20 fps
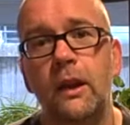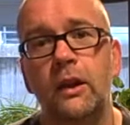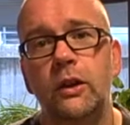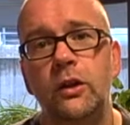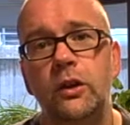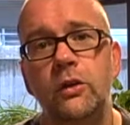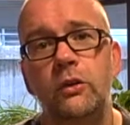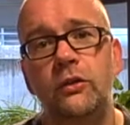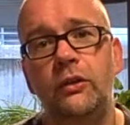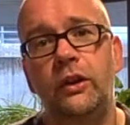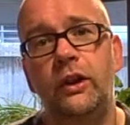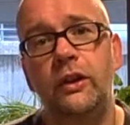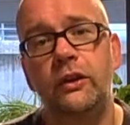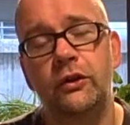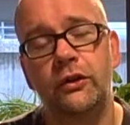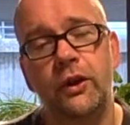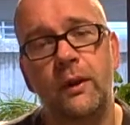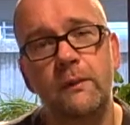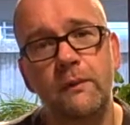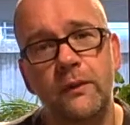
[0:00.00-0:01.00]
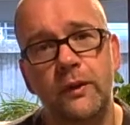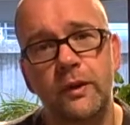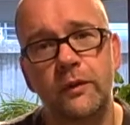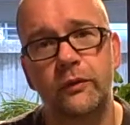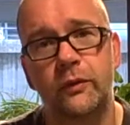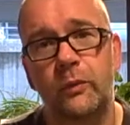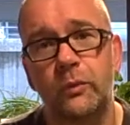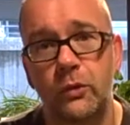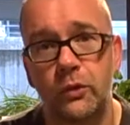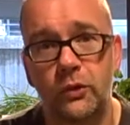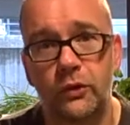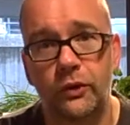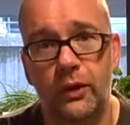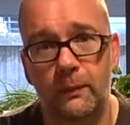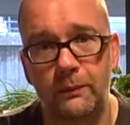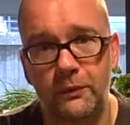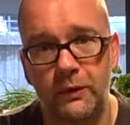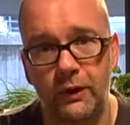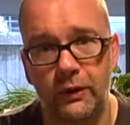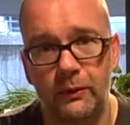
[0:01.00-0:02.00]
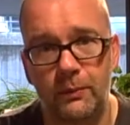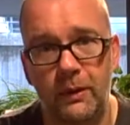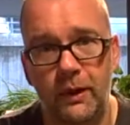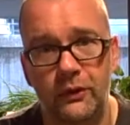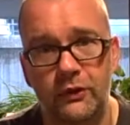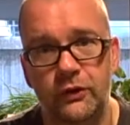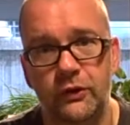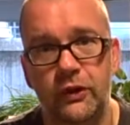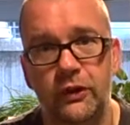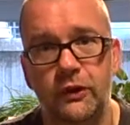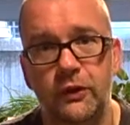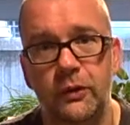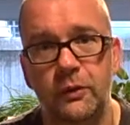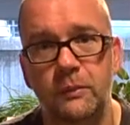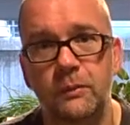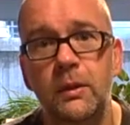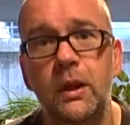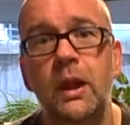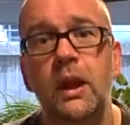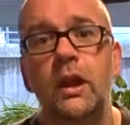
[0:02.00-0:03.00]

You teach something from your subject specialism,